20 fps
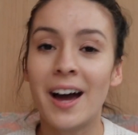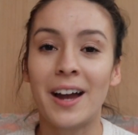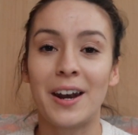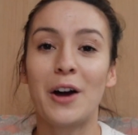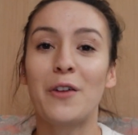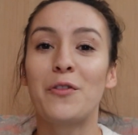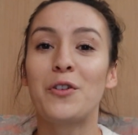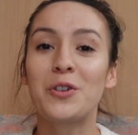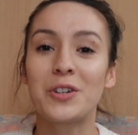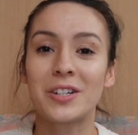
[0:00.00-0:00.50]

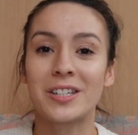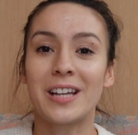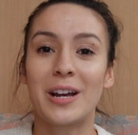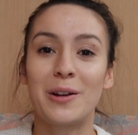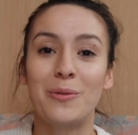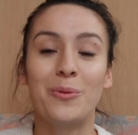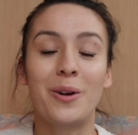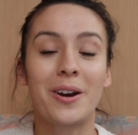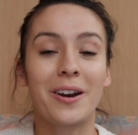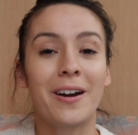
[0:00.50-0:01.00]
Now I forgot to
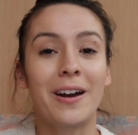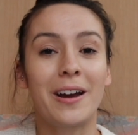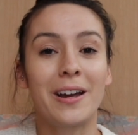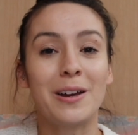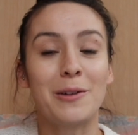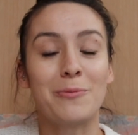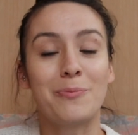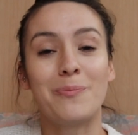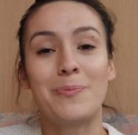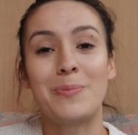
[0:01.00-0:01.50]
say, when
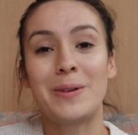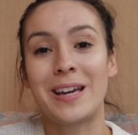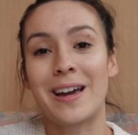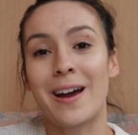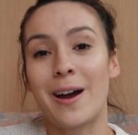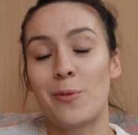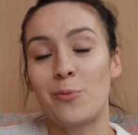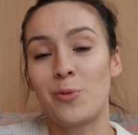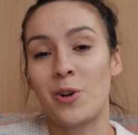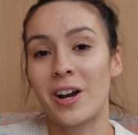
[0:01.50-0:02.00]
I
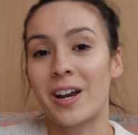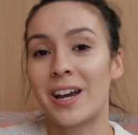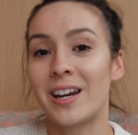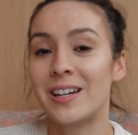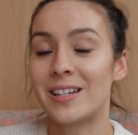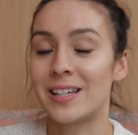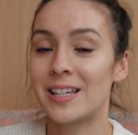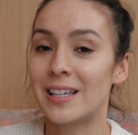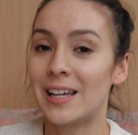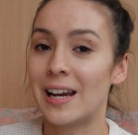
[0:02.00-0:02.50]
began working
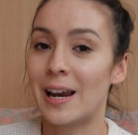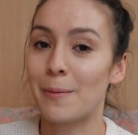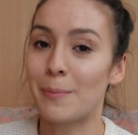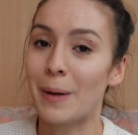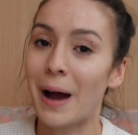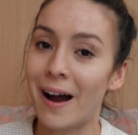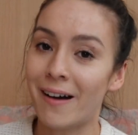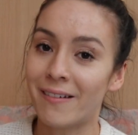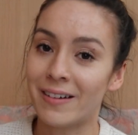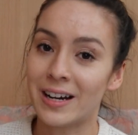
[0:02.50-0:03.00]
at Disneyland
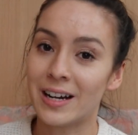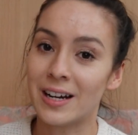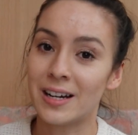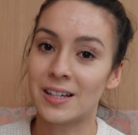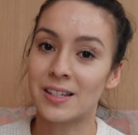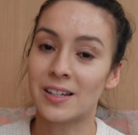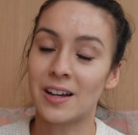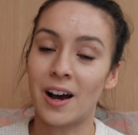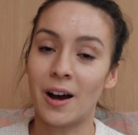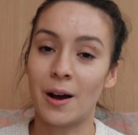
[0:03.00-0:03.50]

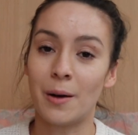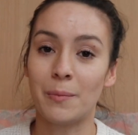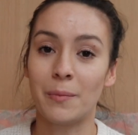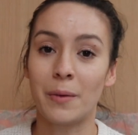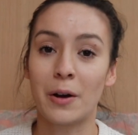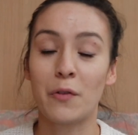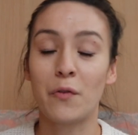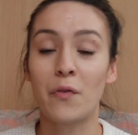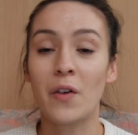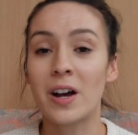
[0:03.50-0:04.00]
Paris,
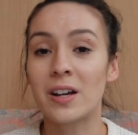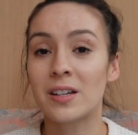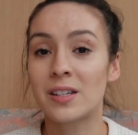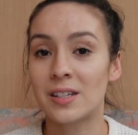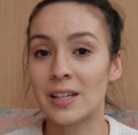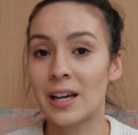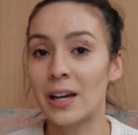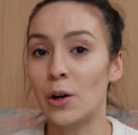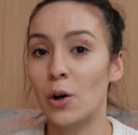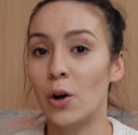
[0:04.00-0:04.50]
my
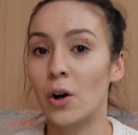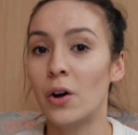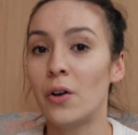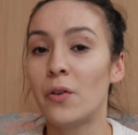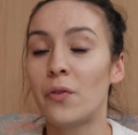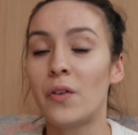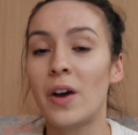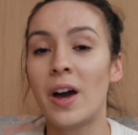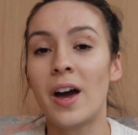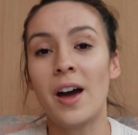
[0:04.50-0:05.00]
first day
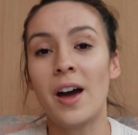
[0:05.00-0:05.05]
off,